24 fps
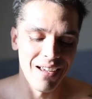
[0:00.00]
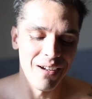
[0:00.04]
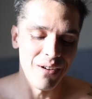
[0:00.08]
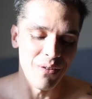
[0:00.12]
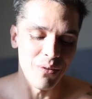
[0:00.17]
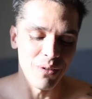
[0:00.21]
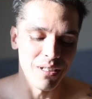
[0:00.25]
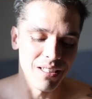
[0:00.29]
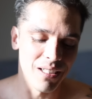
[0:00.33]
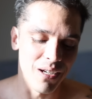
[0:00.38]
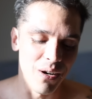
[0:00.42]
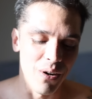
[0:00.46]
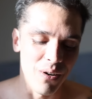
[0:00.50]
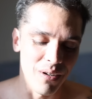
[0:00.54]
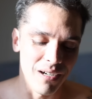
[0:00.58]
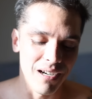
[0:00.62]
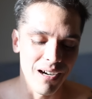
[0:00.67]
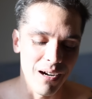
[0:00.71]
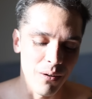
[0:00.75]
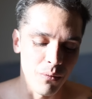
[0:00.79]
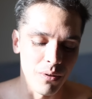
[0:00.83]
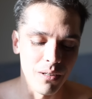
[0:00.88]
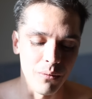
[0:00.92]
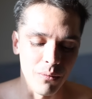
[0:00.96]
What's going
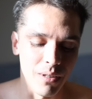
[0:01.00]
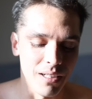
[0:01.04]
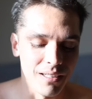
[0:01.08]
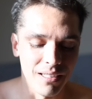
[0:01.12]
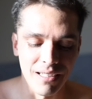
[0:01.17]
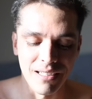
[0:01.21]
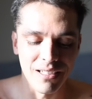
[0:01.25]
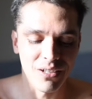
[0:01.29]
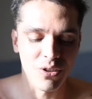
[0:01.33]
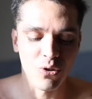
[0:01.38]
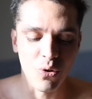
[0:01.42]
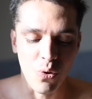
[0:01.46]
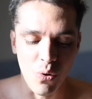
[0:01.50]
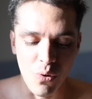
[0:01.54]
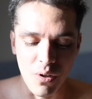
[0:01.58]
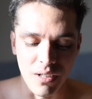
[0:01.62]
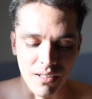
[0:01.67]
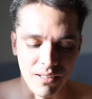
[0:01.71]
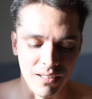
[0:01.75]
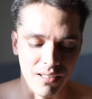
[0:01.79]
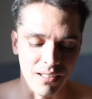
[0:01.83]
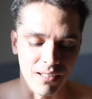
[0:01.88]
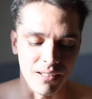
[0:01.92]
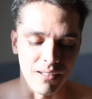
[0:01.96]
on? What, what is this
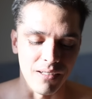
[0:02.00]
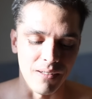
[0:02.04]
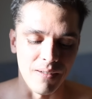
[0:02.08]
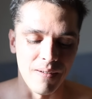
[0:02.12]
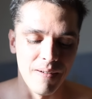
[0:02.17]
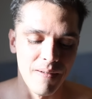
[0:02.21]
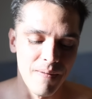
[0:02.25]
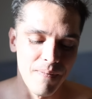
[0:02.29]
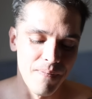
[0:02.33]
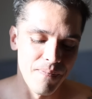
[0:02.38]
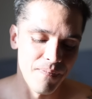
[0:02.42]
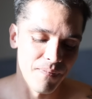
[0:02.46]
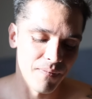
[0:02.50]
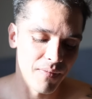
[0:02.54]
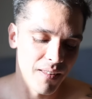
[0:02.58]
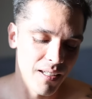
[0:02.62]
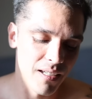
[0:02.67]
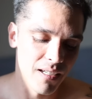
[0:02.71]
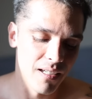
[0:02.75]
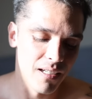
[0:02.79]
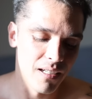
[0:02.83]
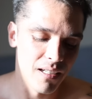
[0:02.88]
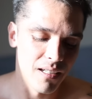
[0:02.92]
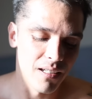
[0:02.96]
choice here?
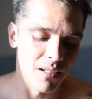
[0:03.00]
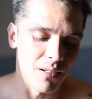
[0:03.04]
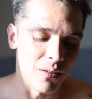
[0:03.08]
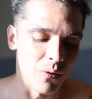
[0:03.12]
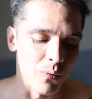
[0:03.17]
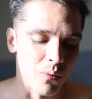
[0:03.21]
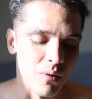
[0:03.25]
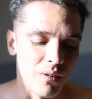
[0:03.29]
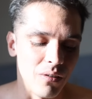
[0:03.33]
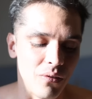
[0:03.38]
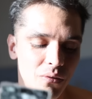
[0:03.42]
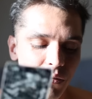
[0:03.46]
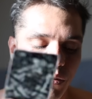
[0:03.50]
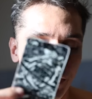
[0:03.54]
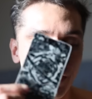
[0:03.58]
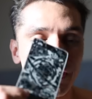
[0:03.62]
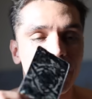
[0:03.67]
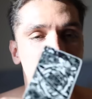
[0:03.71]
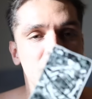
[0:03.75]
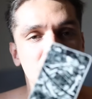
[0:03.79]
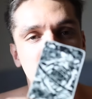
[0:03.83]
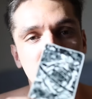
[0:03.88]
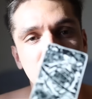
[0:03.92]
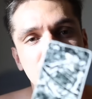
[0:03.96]
The Wheel of
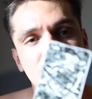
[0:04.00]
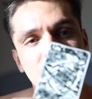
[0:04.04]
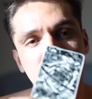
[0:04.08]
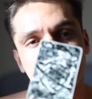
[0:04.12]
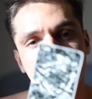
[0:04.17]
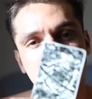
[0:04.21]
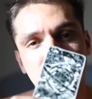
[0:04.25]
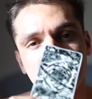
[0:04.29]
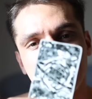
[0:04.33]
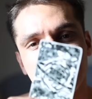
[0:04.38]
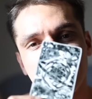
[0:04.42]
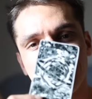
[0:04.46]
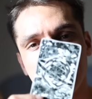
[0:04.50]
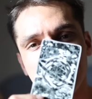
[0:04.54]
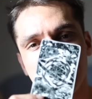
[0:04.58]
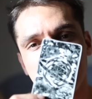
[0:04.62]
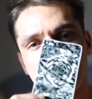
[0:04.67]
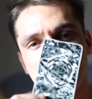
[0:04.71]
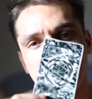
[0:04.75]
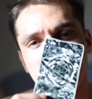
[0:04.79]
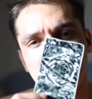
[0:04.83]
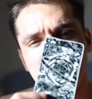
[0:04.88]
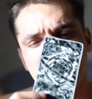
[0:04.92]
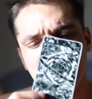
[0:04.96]
Fortune.
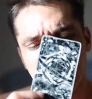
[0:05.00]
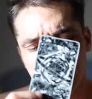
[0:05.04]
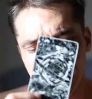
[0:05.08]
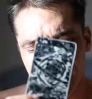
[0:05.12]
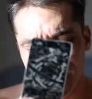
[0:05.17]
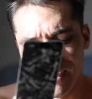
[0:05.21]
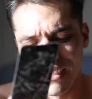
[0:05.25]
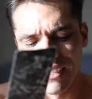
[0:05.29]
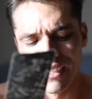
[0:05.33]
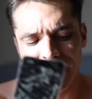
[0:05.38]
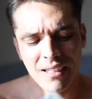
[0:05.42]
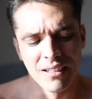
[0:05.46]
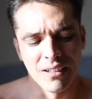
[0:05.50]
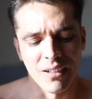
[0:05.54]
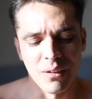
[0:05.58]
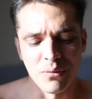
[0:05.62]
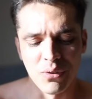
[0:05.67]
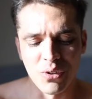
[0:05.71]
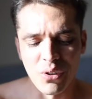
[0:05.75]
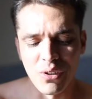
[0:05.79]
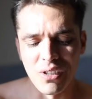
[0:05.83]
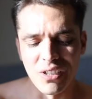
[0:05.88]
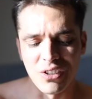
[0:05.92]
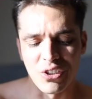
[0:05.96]
Some
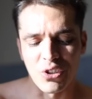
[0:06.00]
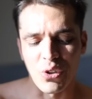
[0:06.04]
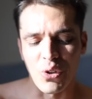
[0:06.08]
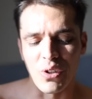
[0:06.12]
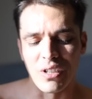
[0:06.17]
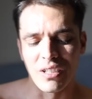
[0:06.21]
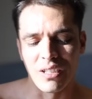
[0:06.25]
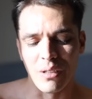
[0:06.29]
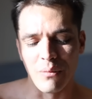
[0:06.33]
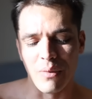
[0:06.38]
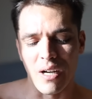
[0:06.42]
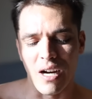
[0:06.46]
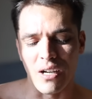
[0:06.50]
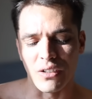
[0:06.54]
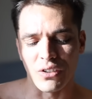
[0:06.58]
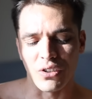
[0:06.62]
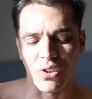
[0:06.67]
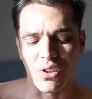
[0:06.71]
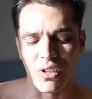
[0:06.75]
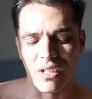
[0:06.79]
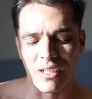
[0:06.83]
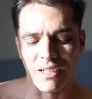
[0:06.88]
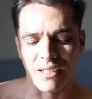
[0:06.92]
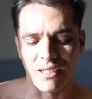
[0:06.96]
sort of choice about
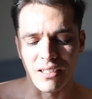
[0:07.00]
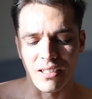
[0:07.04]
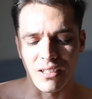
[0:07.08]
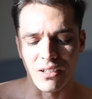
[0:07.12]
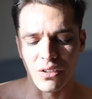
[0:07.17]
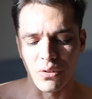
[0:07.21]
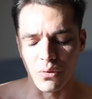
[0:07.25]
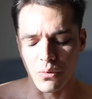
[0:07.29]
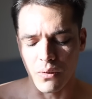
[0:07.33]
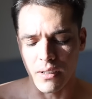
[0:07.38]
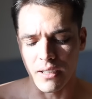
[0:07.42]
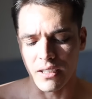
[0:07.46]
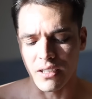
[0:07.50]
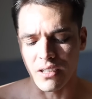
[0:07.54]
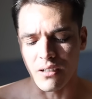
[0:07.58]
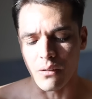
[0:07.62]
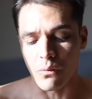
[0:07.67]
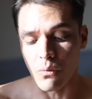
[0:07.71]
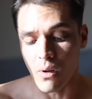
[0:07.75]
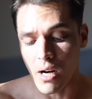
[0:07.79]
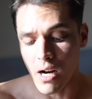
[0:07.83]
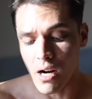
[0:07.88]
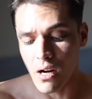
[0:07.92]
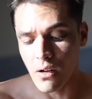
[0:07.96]
turning a situation
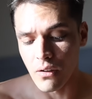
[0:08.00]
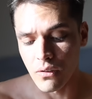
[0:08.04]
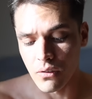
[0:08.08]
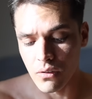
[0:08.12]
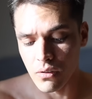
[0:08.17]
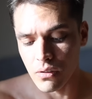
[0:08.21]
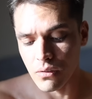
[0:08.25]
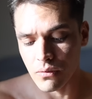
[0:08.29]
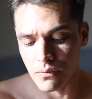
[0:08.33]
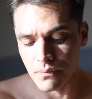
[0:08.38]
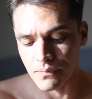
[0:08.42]
around,